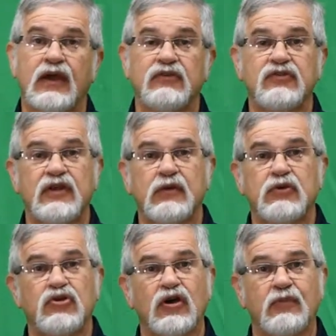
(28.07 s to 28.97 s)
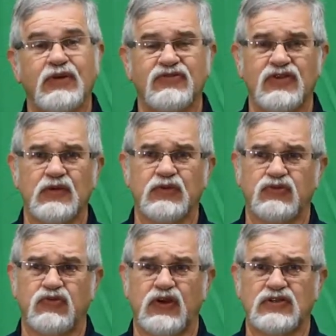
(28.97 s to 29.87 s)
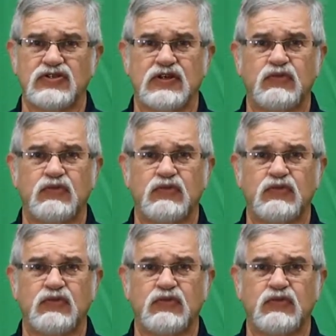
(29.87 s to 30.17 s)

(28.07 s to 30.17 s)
As I said, I'm going to talk about syllabus creation,